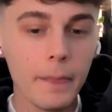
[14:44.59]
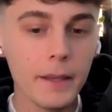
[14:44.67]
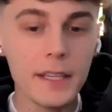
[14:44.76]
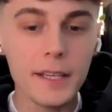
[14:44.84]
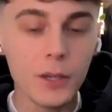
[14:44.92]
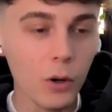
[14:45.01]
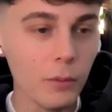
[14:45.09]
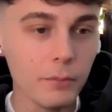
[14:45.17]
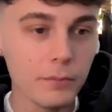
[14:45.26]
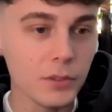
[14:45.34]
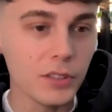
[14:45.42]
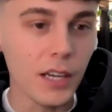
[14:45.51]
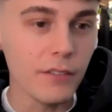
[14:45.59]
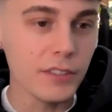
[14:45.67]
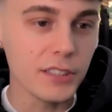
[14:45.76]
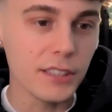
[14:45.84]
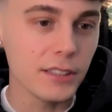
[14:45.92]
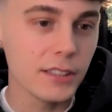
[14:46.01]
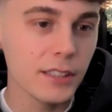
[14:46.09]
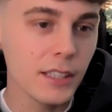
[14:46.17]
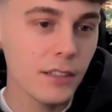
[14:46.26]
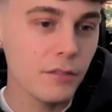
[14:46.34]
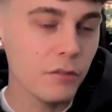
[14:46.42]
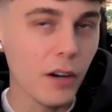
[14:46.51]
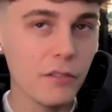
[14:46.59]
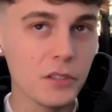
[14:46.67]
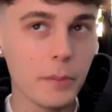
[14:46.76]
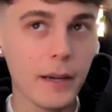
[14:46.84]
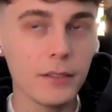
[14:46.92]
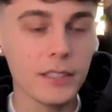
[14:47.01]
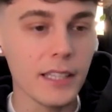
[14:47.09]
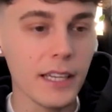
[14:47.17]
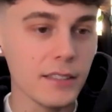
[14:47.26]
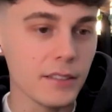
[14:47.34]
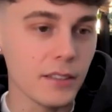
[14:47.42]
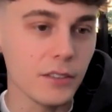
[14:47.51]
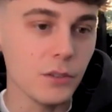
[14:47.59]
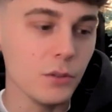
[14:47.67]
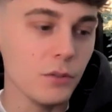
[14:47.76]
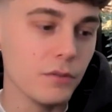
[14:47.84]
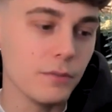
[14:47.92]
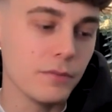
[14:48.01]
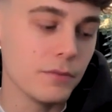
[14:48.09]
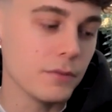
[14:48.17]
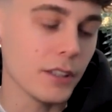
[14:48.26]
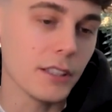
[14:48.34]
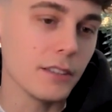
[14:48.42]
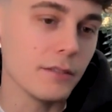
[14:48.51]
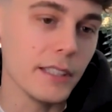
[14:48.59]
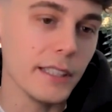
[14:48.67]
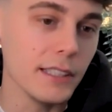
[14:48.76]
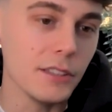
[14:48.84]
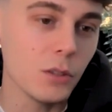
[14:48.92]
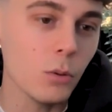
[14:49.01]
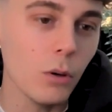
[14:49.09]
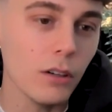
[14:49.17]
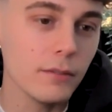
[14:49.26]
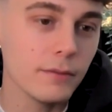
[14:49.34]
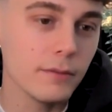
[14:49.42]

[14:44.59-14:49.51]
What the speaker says: e-com services, £500 a day is going to do fucking diddly squat.